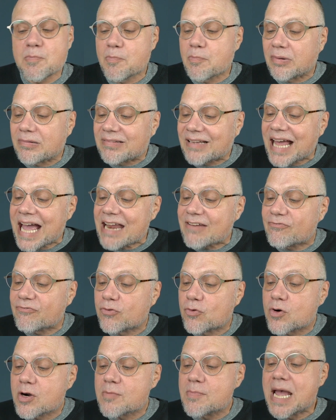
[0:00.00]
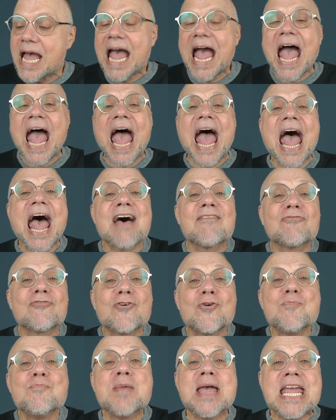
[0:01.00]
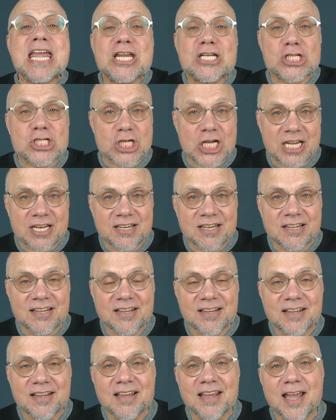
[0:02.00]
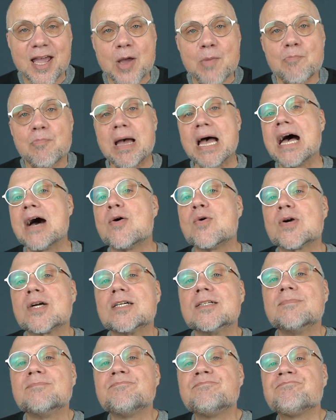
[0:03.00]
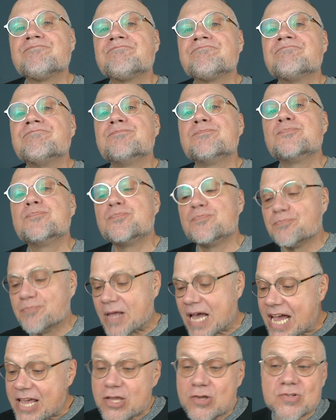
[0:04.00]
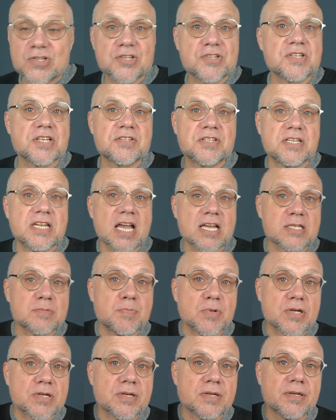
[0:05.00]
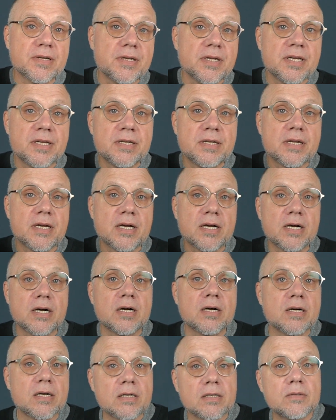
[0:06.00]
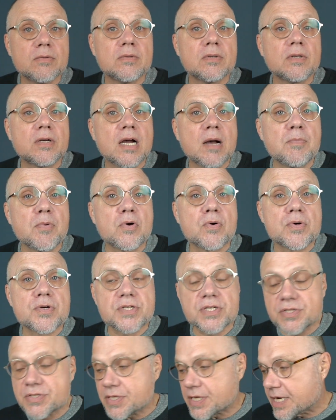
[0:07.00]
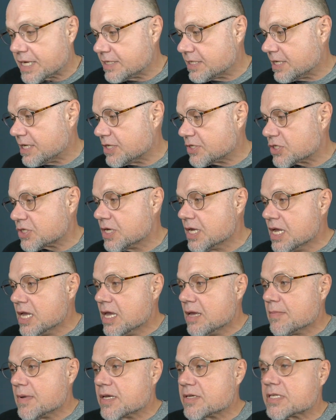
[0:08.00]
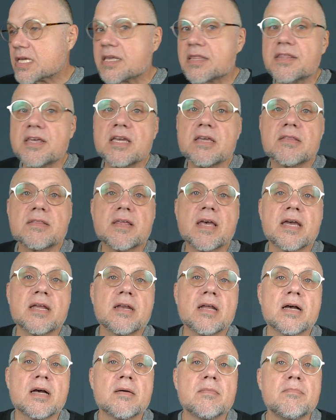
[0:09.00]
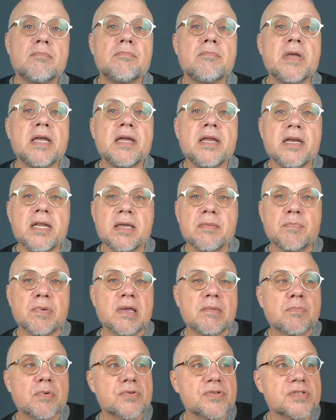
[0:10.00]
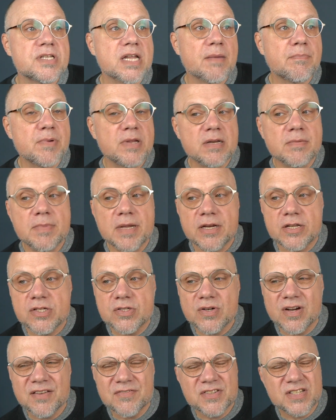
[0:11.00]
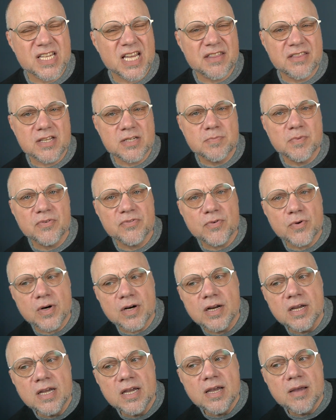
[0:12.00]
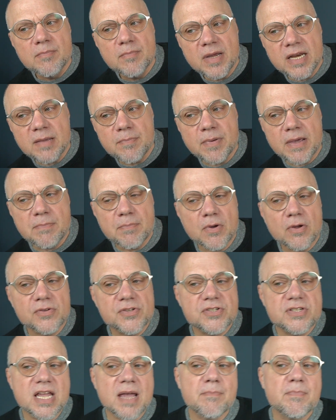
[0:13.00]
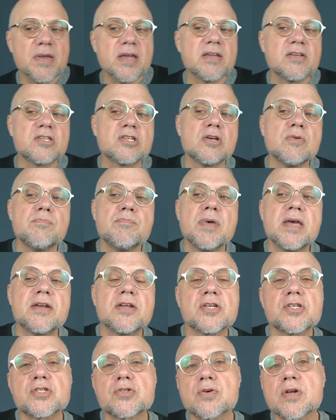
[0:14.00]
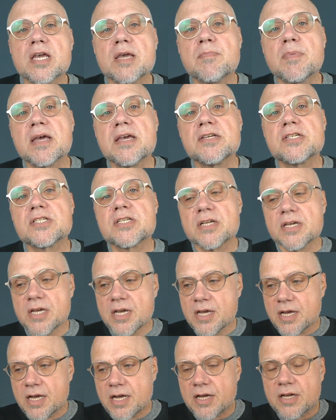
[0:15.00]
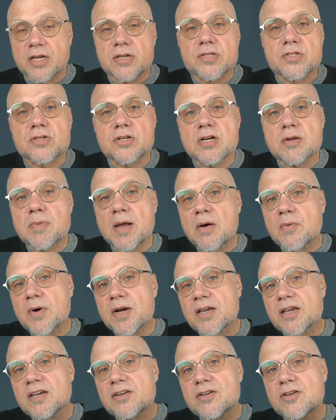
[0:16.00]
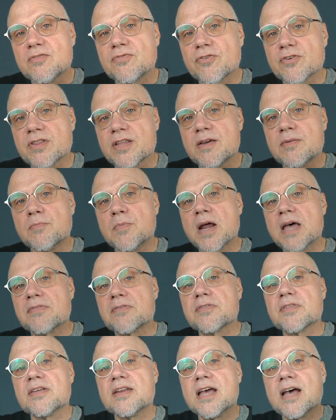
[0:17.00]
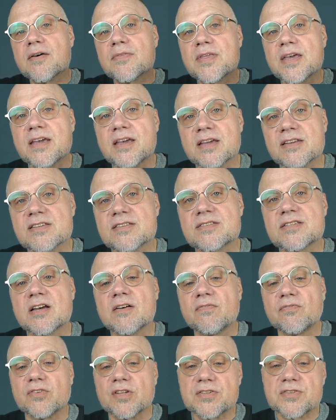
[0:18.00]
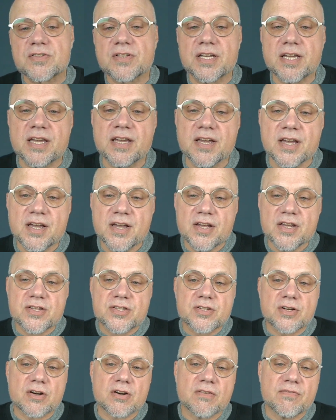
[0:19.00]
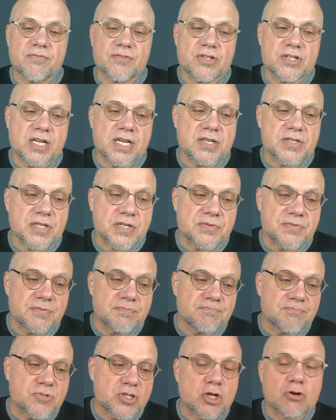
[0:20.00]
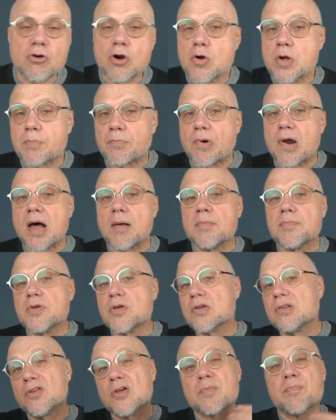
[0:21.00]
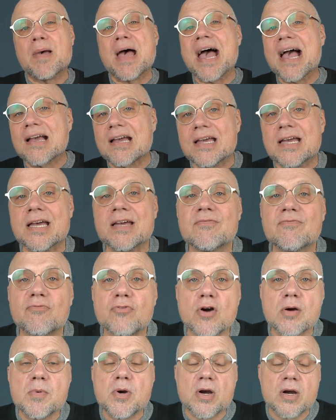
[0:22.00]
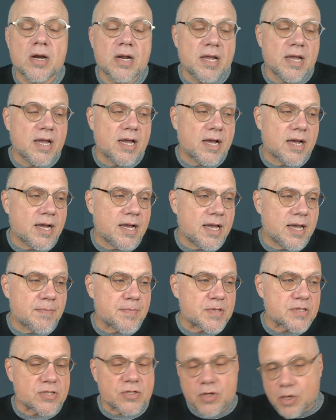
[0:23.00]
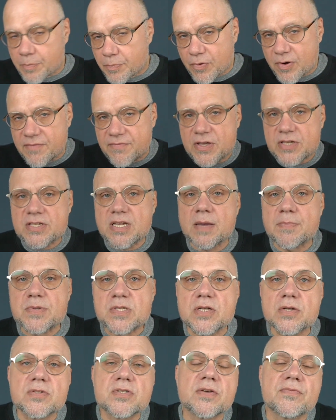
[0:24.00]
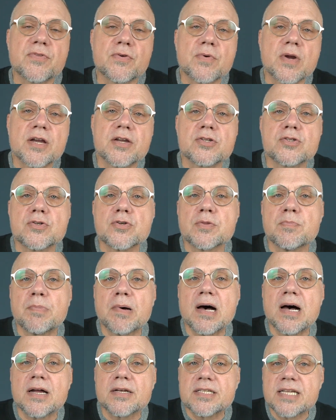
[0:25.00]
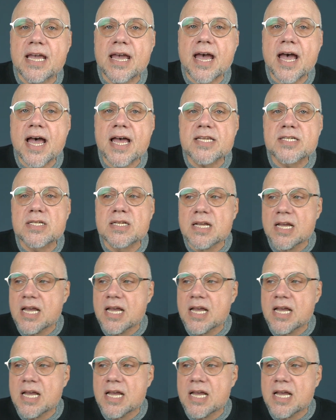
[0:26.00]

platform, affirmation, and power. I use this as a textbook in a couple courses that I teach, because I think that many people step into ministry. I've said this before. Many people step into ministry based concerned about what it can do for them rather than how they can selflessly serve Jesus. It's a growing problem. You can look back at former episodes or previous episodes of the Rugged Truth podcast.